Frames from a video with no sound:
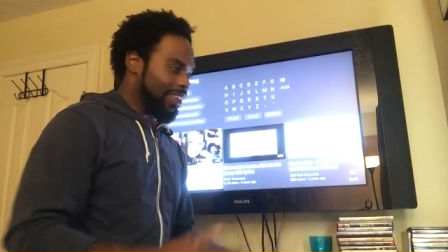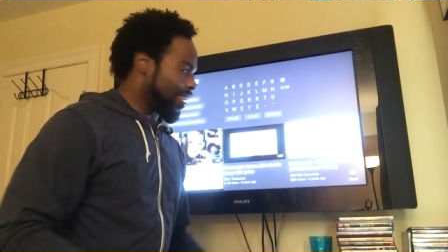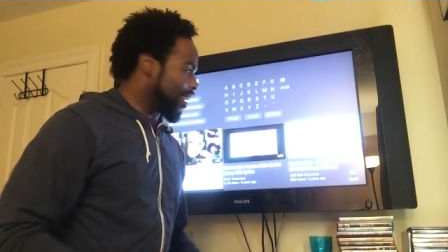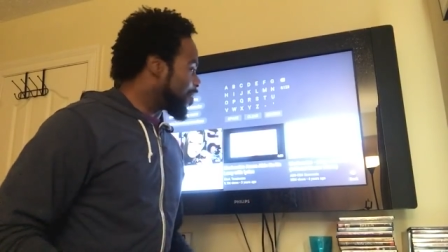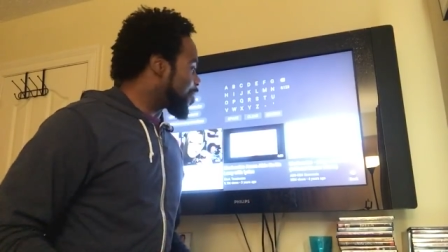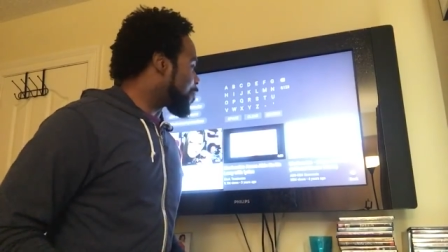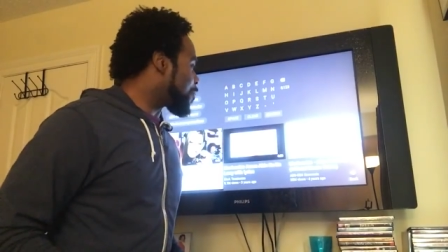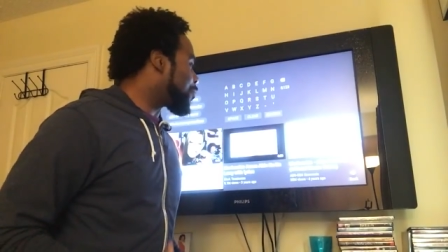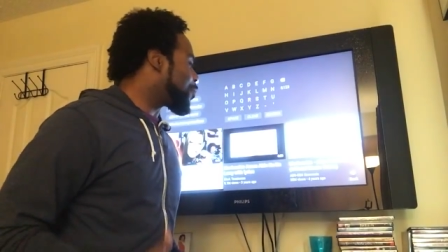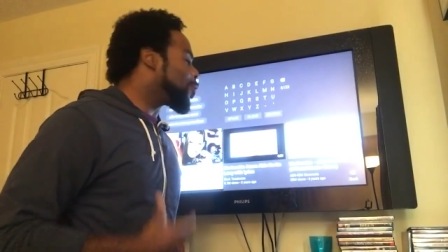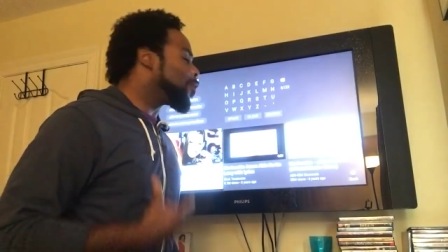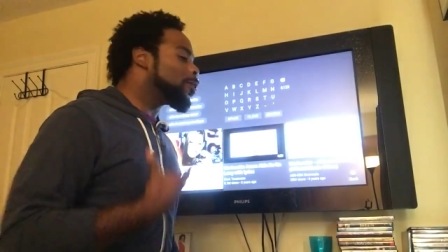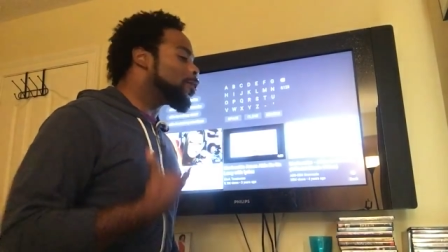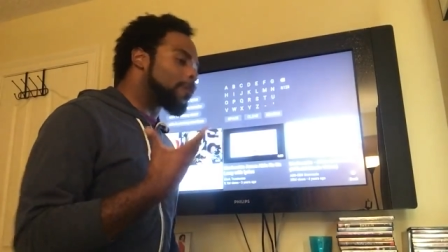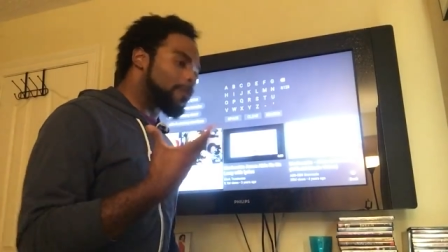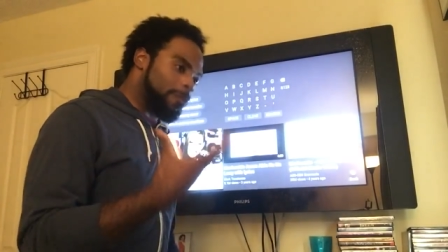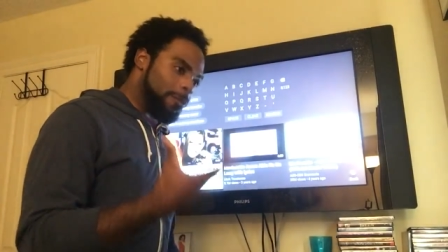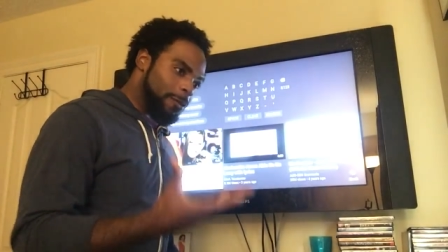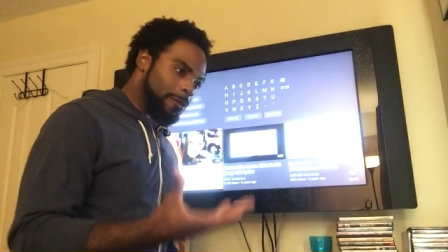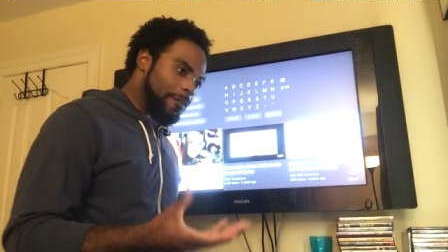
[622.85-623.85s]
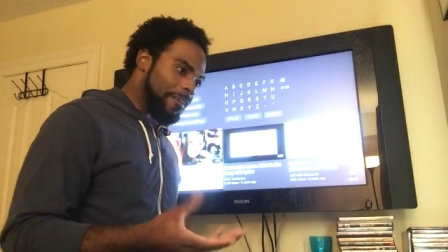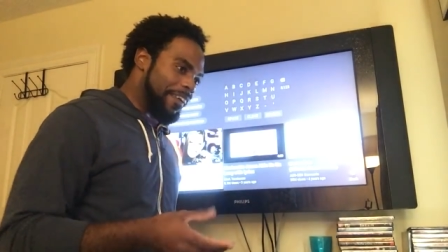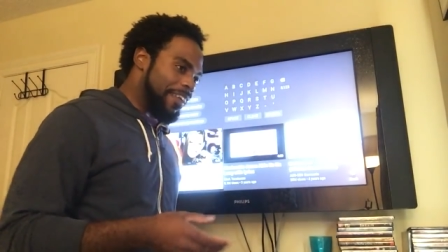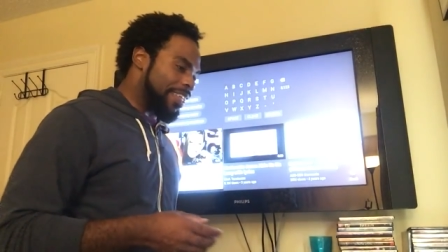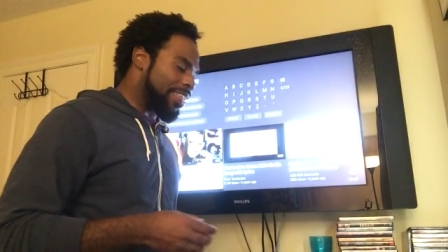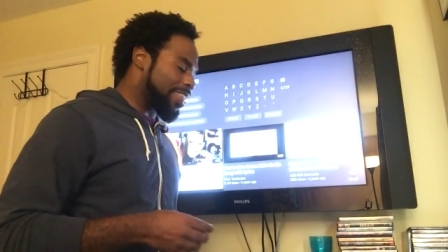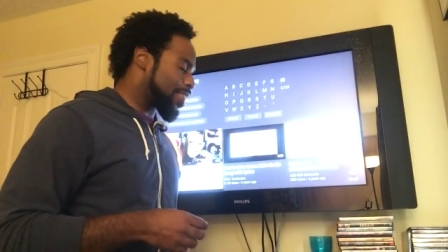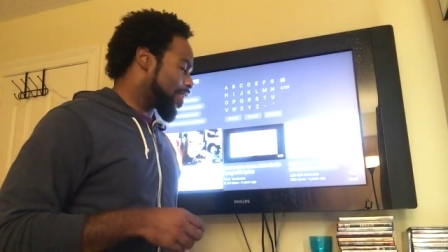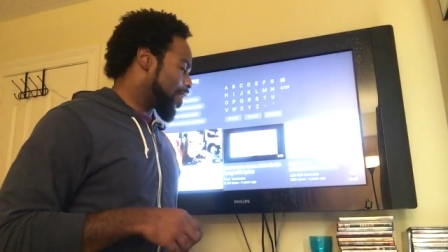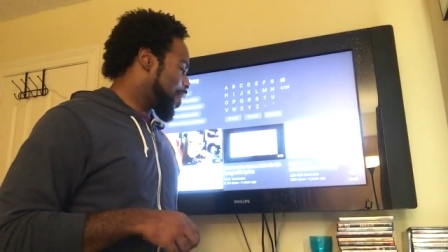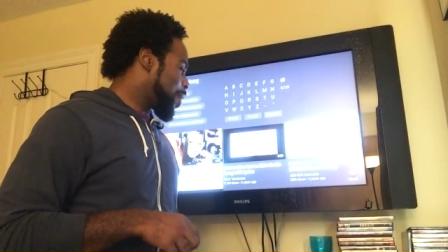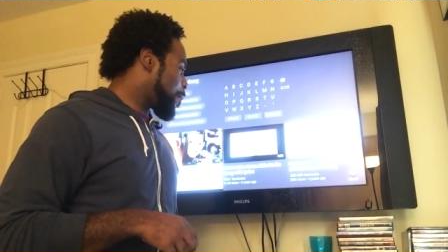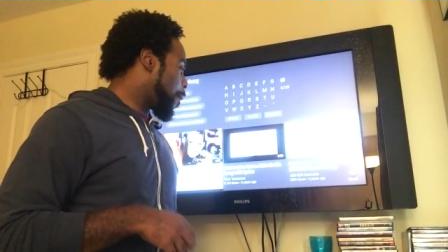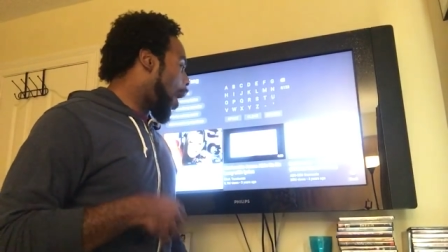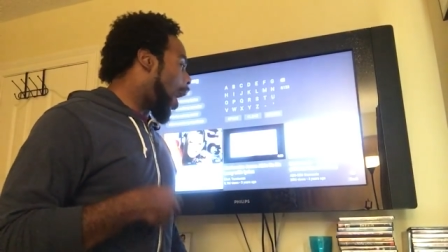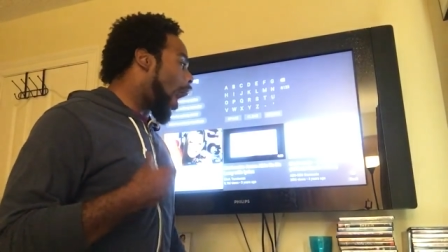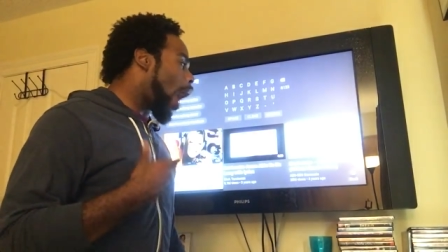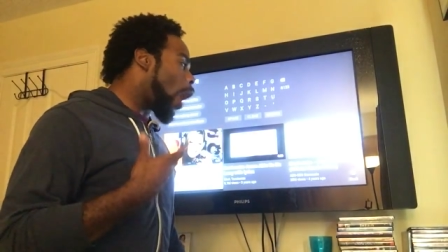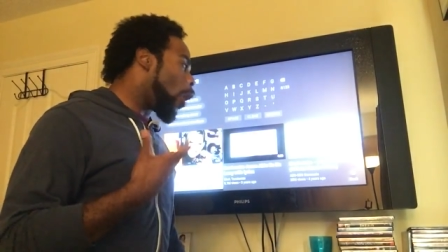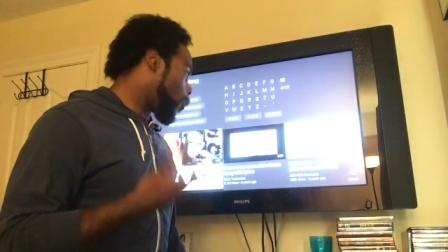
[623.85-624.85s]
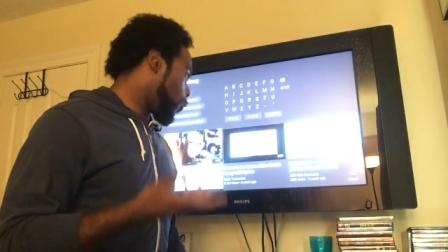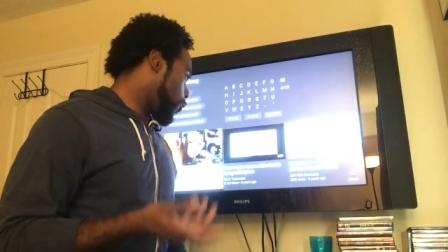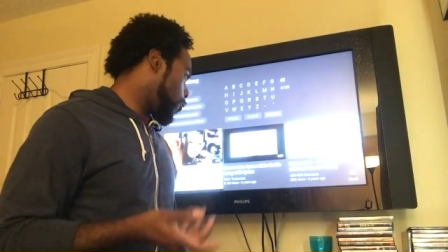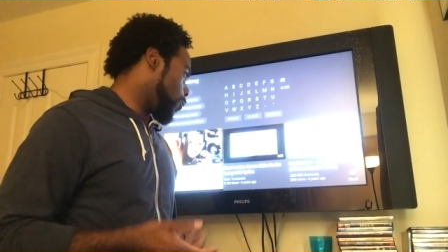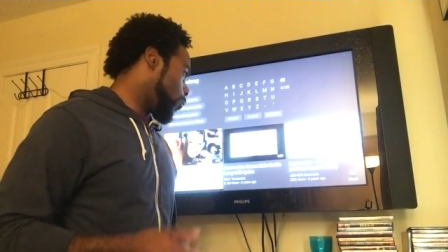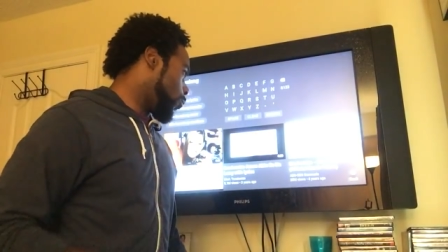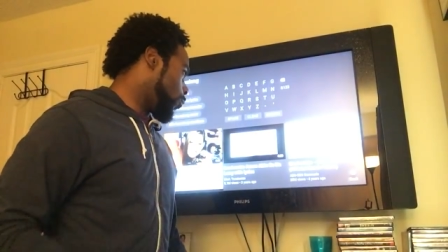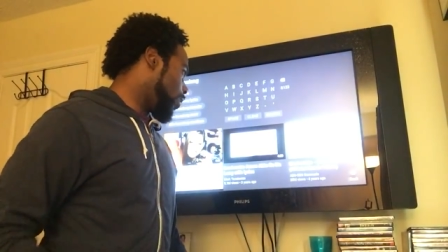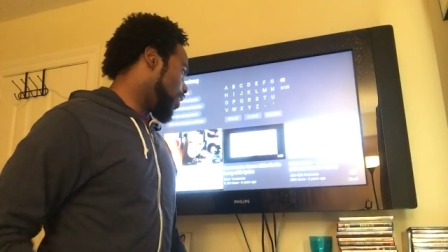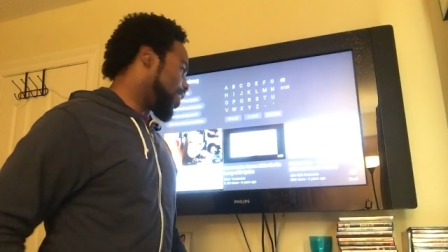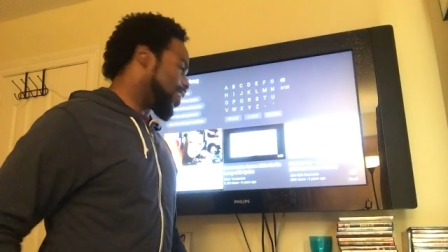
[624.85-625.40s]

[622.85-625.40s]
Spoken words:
It's beautiful. It's powerful.